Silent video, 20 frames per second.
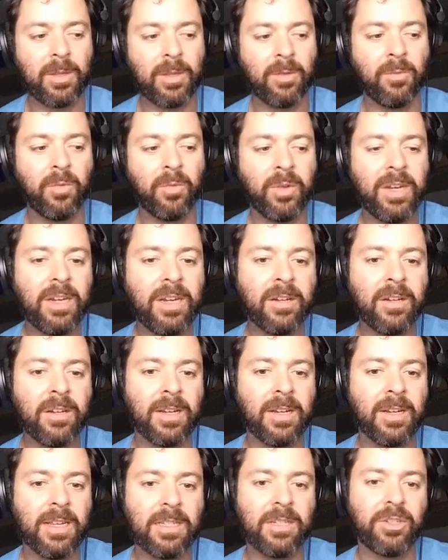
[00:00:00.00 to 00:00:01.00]
series, where the
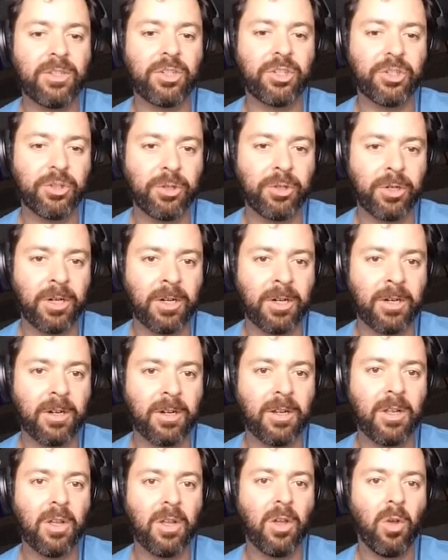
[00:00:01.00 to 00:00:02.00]
reader isn't
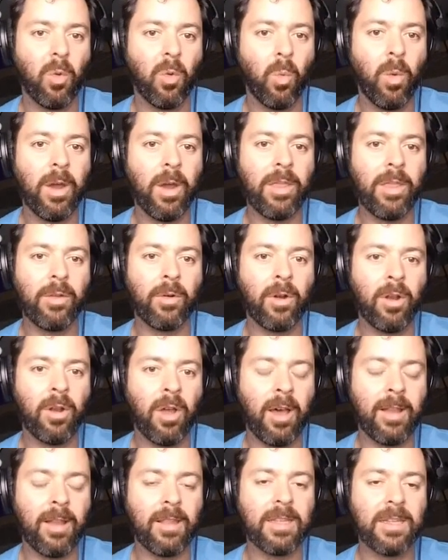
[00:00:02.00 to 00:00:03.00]
sure
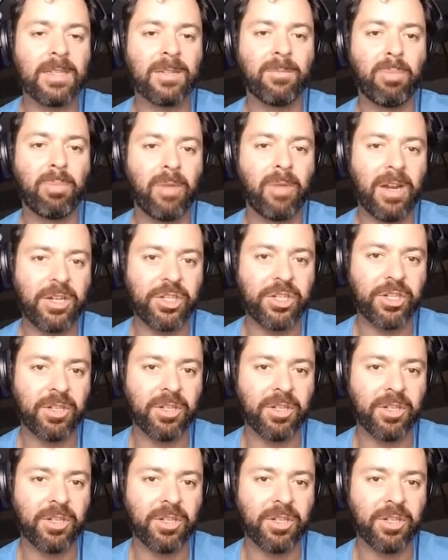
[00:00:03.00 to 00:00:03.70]
whether or not this